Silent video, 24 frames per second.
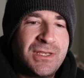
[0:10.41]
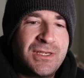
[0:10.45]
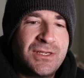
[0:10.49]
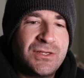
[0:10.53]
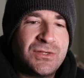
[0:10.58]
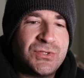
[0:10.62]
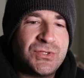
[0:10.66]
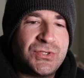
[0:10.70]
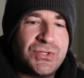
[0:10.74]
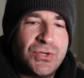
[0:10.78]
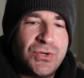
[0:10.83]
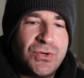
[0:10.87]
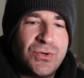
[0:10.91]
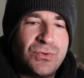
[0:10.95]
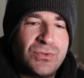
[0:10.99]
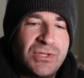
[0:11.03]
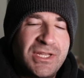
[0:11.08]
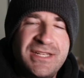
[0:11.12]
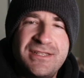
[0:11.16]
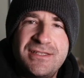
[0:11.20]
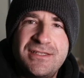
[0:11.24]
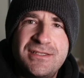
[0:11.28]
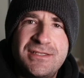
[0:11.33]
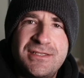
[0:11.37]
So
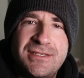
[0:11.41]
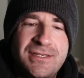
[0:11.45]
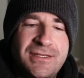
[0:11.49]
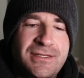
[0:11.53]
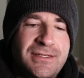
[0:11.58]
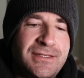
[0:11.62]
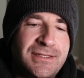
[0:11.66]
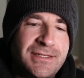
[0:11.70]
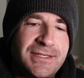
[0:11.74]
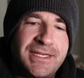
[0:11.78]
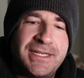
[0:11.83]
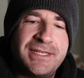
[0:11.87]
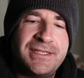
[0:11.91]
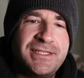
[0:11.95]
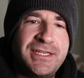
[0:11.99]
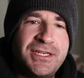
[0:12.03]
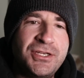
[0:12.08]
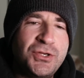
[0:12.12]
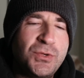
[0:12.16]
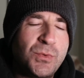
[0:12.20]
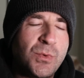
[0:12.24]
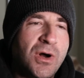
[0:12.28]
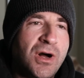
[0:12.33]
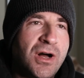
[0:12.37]
let's
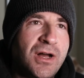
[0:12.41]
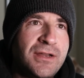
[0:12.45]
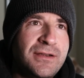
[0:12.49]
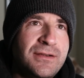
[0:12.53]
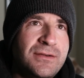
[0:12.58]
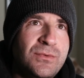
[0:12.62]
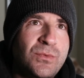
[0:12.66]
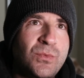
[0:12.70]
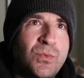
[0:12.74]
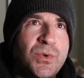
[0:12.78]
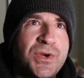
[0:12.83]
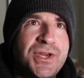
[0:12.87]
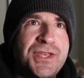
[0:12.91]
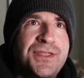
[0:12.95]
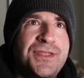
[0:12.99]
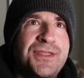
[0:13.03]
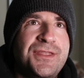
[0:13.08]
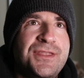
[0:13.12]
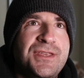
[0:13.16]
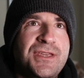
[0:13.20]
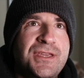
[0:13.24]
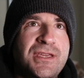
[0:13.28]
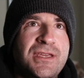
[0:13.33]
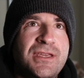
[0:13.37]
continue on with
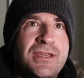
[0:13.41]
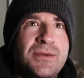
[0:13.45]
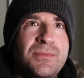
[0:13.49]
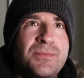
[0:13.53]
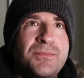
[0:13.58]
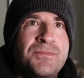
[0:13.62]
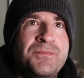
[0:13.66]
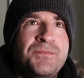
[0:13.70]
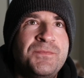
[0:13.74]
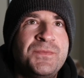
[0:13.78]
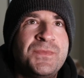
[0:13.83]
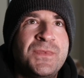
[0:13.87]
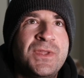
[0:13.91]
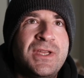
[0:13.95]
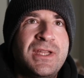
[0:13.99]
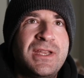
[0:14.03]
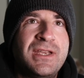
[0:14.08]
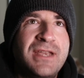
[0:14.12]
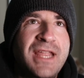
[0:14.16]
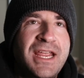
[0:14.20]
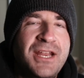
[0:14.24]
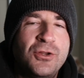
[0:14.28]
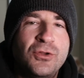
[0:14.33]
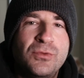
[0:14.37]
the
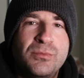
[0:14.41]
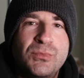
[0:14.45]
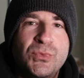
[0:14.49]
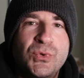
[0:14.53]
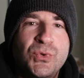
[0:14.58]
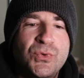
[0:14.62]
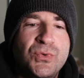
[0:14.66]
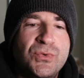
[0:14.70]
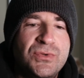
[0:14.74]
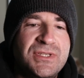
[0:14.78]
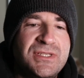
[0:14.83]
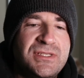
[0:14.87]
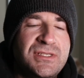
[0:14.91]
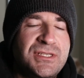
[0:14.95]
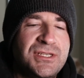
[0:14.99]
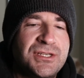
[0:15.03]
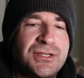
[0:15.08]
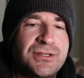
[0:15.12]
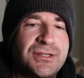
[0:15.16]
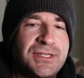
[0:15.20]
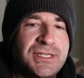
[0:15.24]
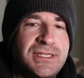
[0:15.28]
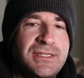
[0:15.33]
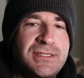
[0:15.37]
natal moon
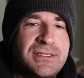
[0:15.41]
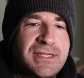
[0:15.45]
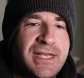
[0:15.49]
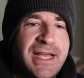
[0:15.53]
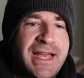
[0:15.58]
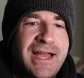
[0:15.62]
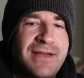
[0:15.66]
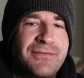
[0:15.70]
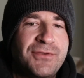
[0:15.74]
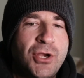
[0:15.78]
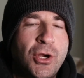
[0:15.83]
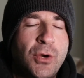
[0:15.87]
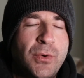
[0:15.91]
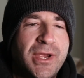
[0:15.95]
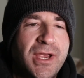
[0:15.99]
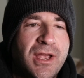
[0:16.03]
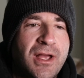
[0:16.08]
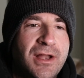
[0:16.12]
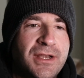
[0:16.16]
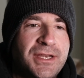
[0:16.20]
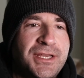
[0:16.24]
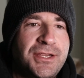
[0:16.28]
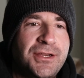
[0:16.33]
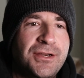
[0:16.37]
series I have going
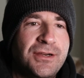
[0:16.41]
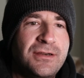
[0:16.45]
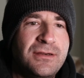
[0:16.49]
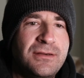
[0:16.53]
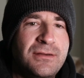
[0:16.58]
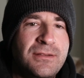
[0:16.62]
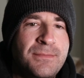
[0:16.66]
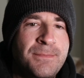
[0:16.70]
on here.